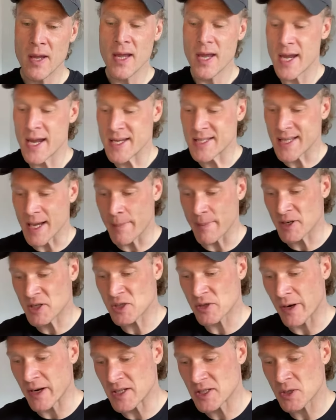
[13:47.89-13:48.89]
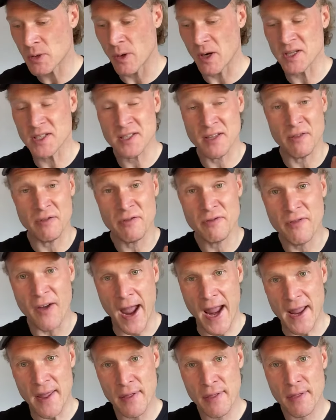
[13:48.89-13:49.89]
He demonstrates to us the
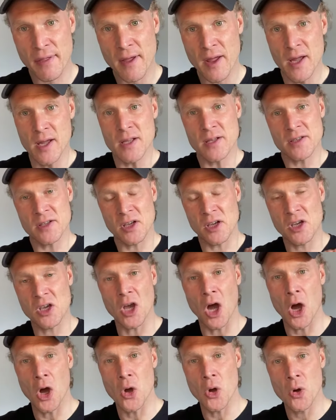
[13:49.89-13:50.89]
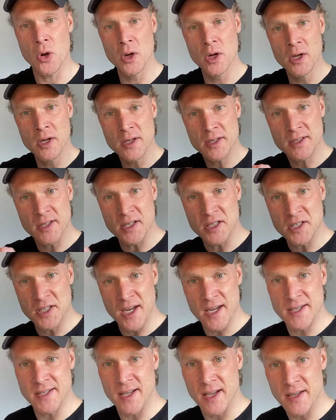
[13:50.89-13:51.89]
faith to go to
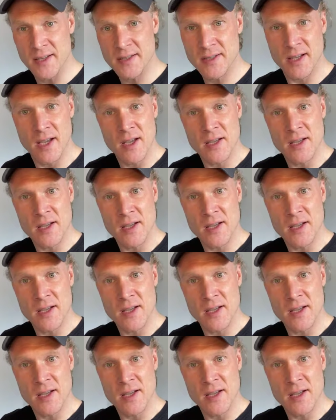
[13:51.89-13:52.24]
Jesus.